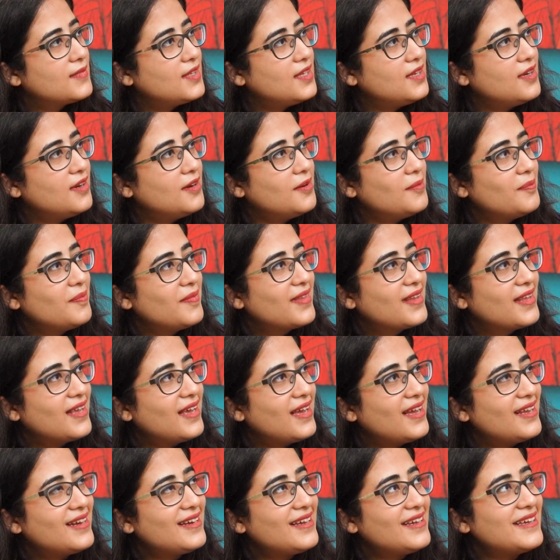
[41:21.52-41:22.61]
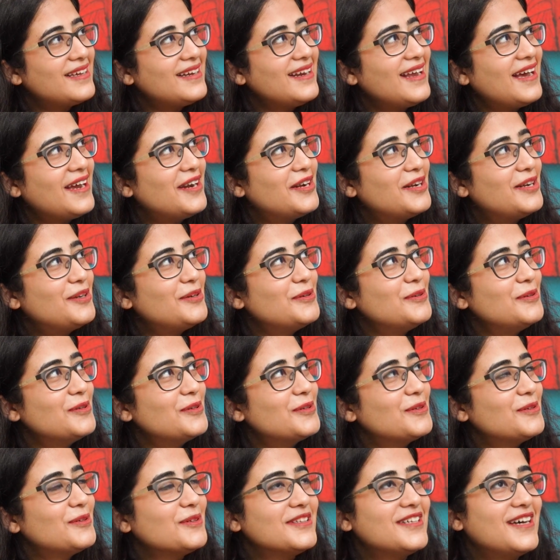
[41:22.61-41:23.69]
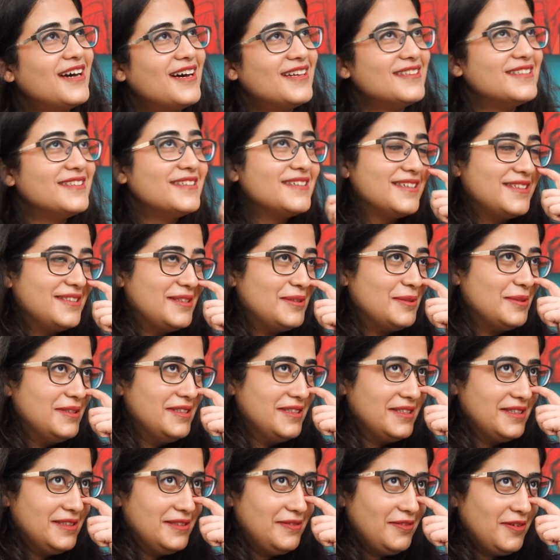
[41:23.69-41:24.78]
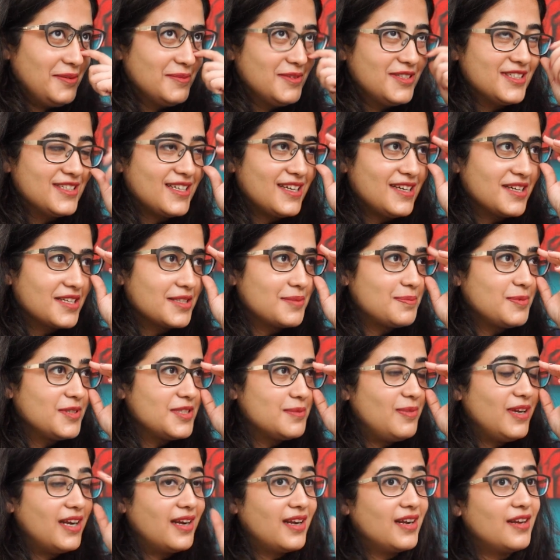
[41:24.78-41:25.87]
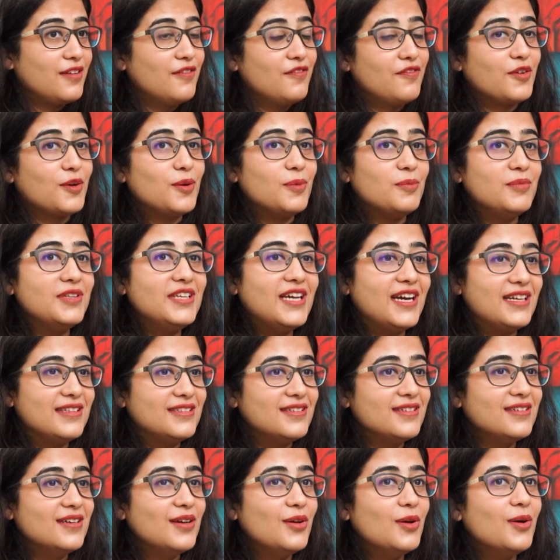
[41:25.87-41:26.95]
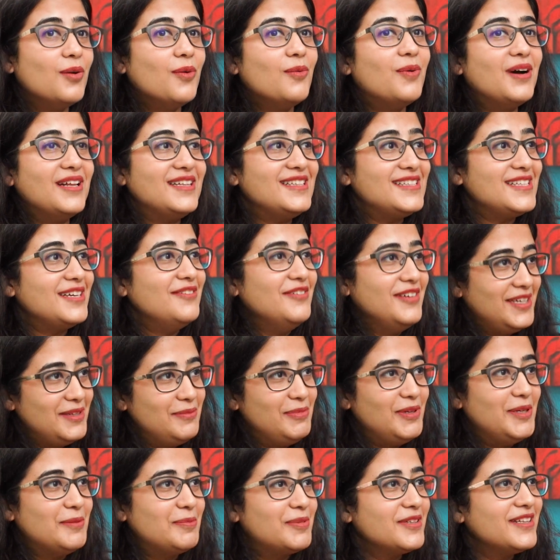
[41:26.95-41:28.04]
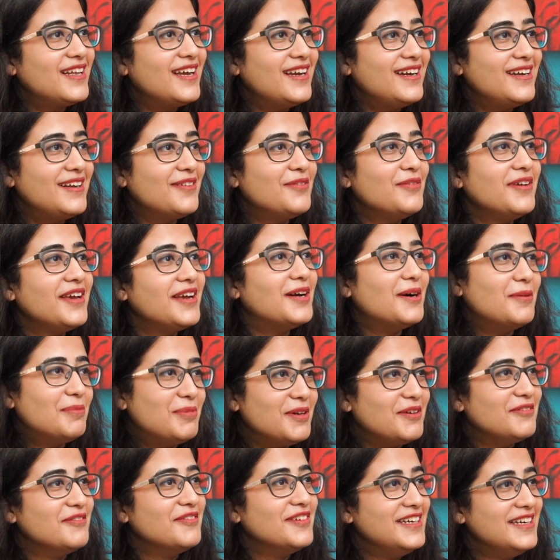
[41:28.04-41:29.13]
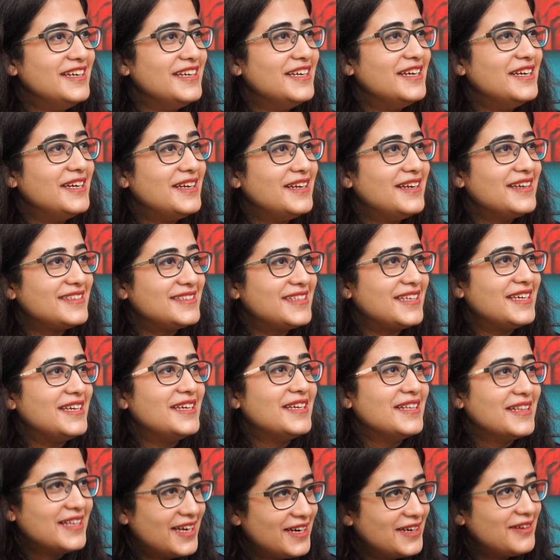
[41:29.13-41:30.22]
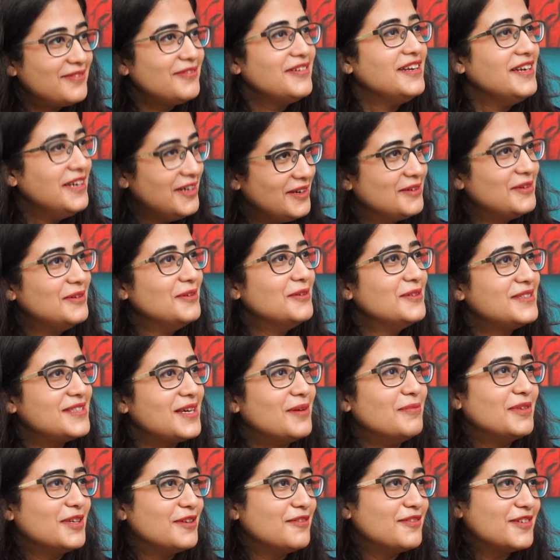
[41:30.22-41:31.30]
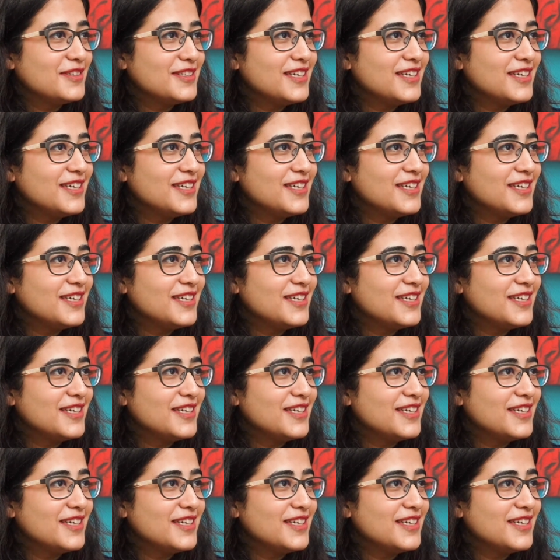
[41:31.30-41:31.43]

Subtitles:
Yeah. And I can add to, the other. So this is from Shashank's perspective, from the other 170 people that wake up every day saying that we need to do something for